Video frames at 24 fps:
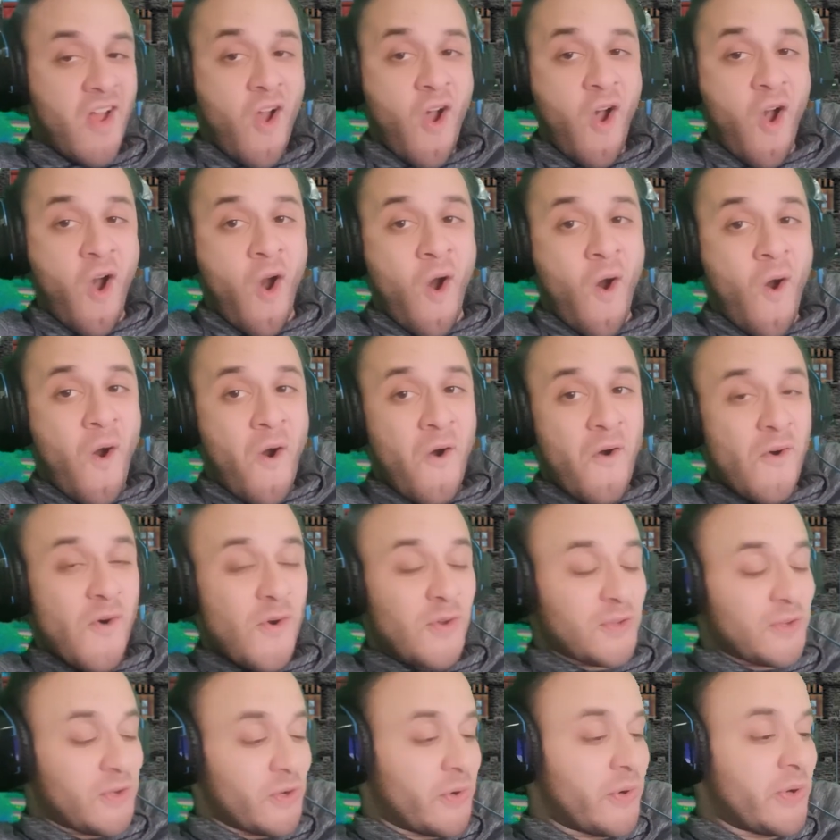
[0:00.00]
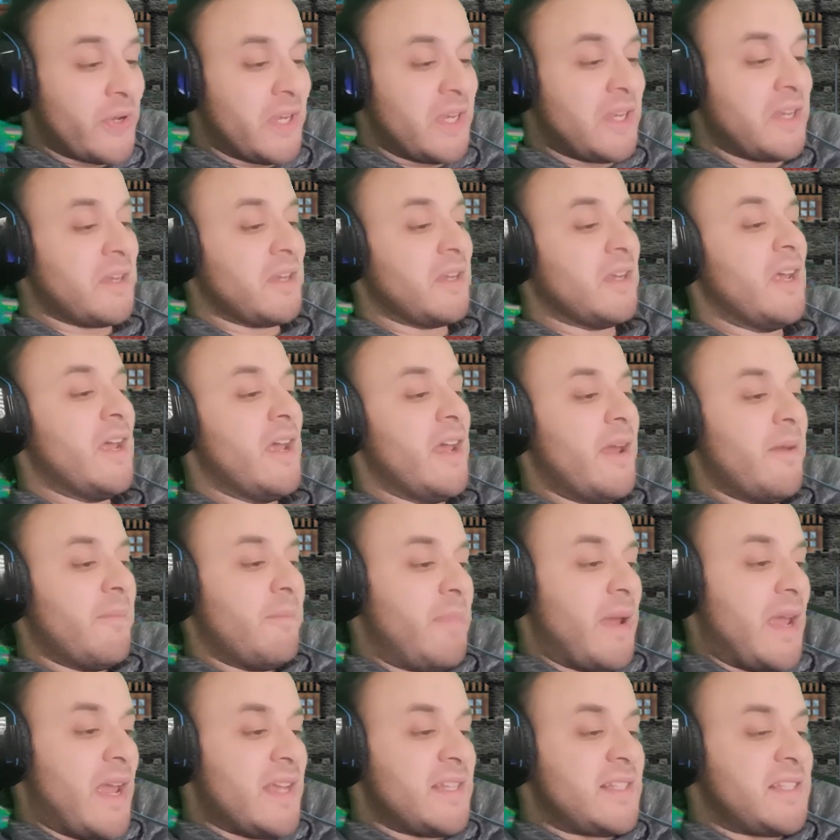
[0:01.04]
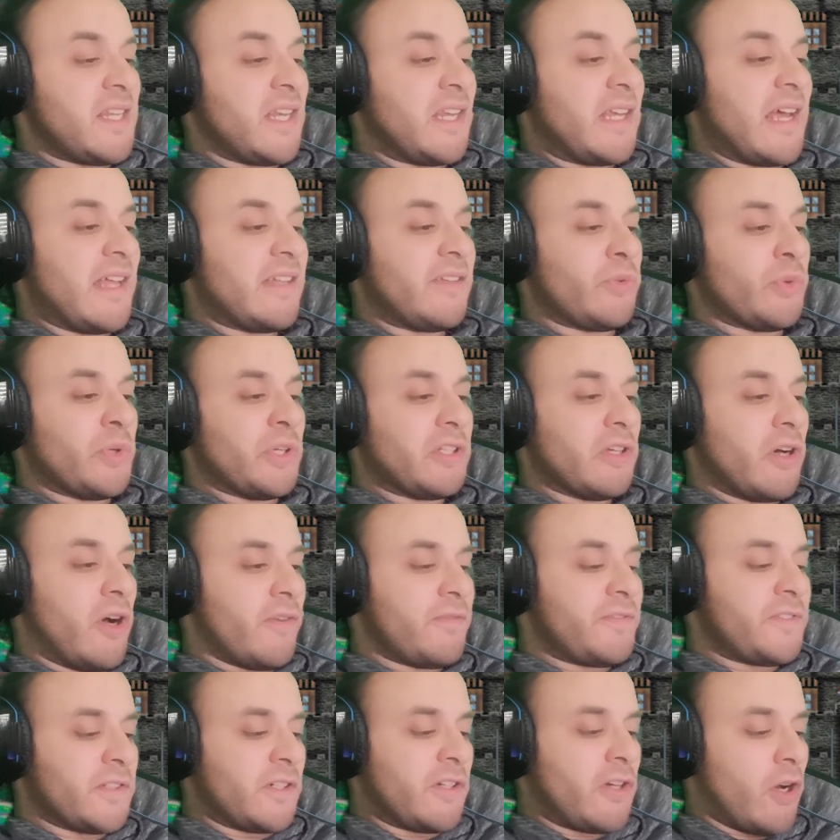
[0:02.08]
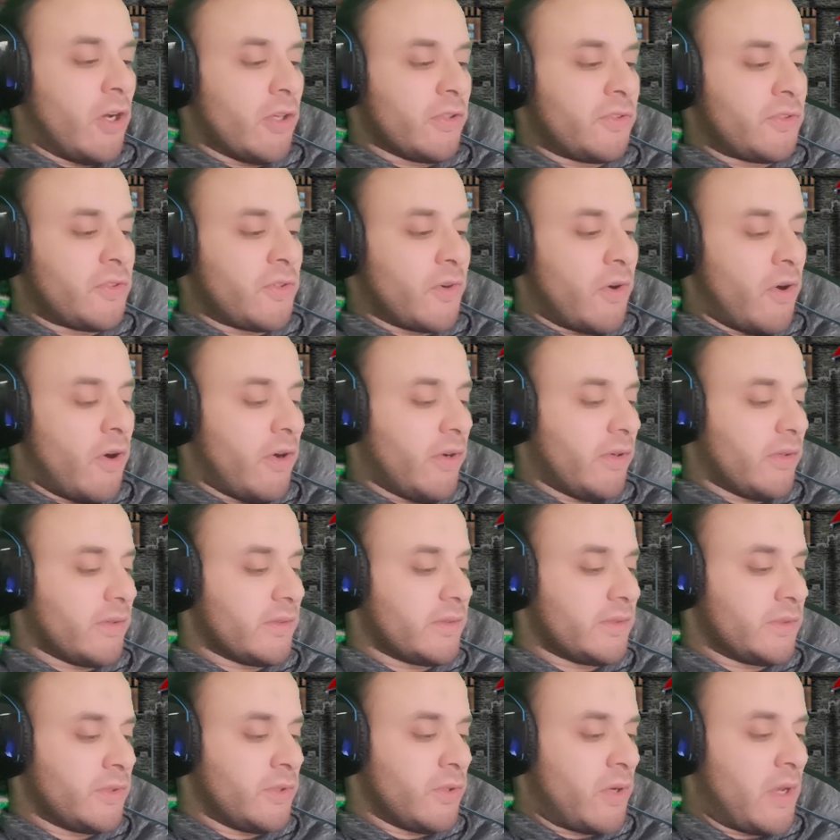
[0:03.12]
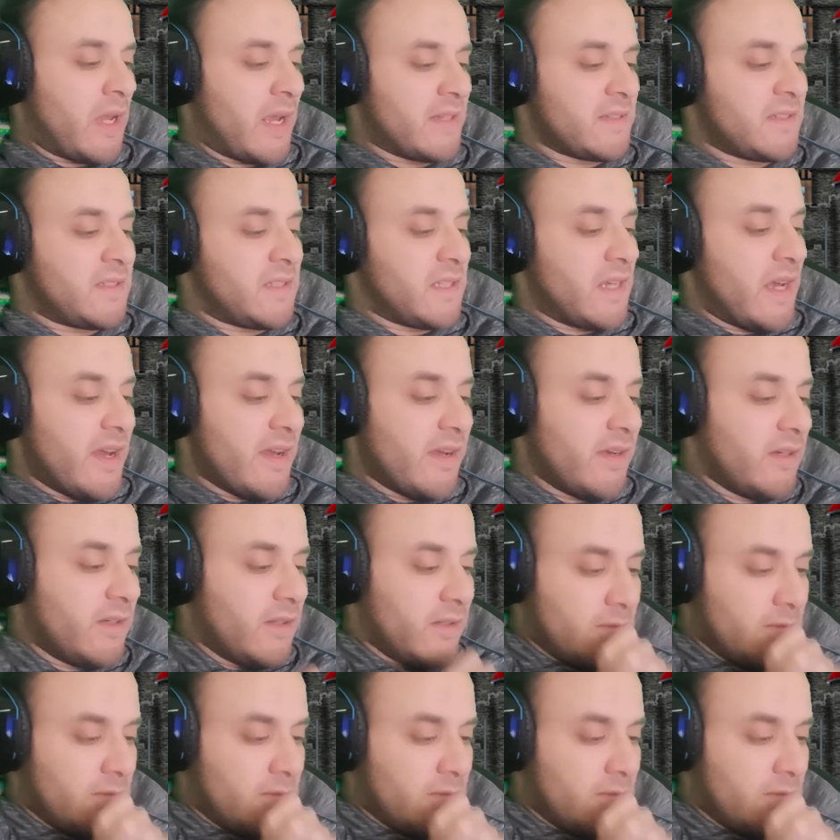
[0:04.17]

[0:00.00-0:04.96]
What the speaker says: Oh, so he basically get rid of the control, you can say.